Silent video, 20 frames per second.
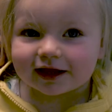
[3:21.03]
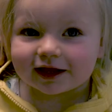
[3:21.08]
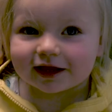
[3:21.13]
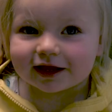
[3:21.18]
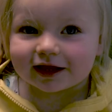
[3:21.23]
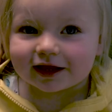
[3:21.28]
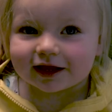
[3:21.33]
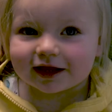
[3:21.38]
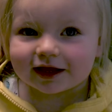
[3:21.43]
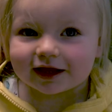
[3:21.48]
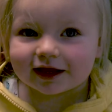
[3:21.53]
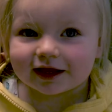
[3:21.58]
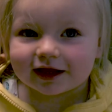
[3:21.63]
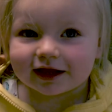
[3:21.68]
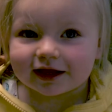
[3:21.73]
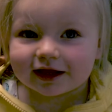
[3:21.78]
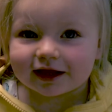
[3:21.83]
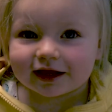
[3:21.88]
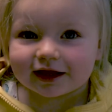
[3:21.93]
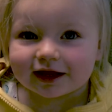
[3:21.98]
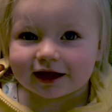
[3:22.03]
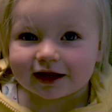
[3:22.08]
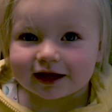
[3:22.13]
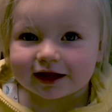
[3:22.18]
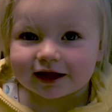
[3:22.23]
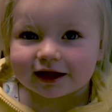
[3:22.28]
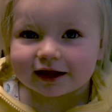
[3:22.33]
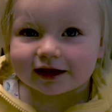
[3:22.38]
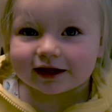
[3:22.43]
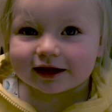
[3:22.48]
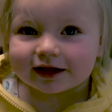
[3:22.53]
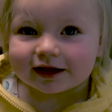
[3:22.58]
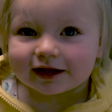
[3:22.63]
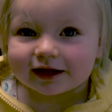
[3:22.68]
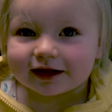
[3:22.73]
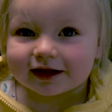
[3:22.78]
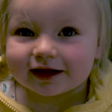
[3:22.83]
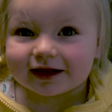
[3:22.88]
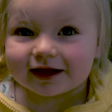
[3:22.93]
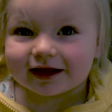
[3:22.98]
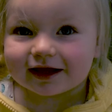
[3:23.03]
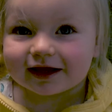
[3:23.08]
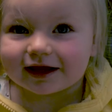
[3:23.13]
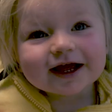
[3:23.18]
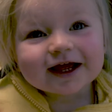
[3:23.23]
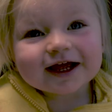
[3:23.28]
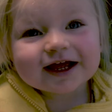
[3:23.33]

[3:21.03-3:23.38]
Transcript: [no speech]